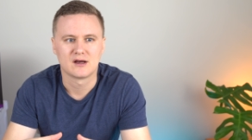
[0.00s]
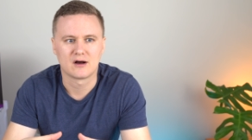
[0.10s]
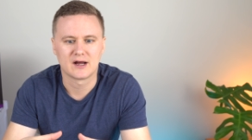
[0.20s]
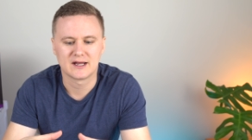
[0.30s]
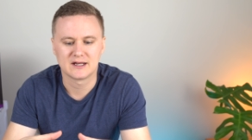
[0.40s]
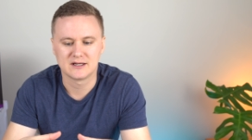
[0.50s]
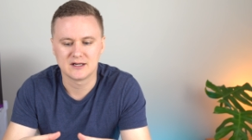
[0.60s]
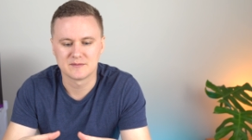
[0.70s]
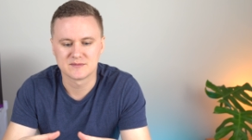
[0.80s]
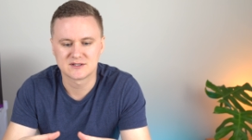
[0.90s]
I
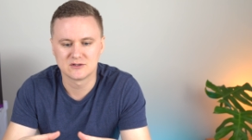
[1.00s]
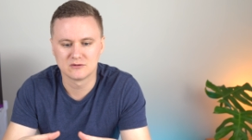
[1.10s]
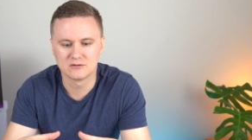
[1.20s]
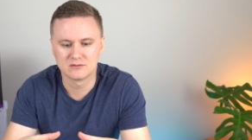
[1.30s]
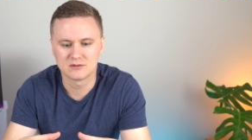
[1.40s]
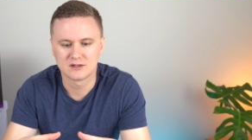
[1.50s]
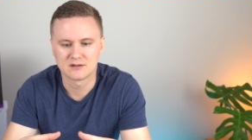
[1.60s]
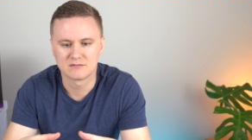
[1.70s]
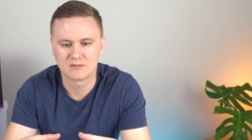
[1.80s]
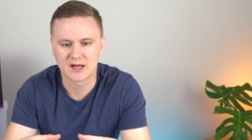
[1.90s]
am still,
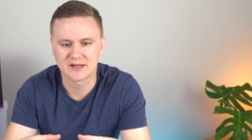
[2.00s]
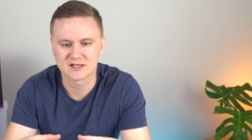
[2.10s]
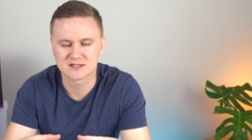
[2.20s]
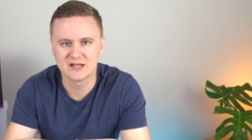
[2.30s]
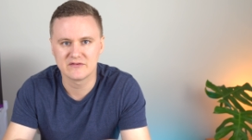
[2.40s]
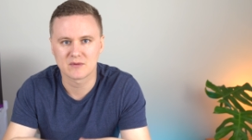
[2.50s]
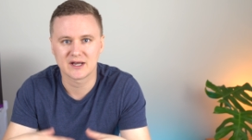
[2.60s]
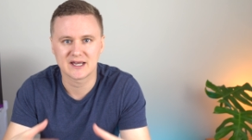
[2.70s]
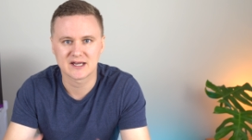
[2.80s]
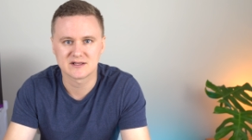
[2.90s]
I guess, leaving my
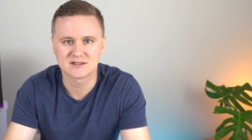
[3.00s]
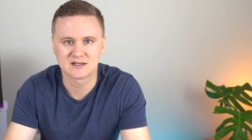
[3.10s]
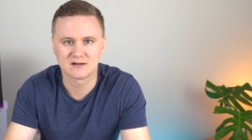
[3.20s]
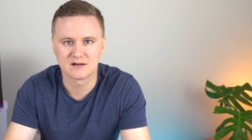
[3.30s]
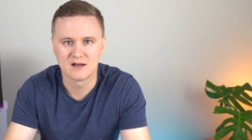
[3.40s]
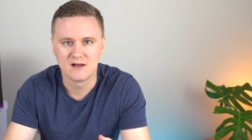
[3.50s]
hands in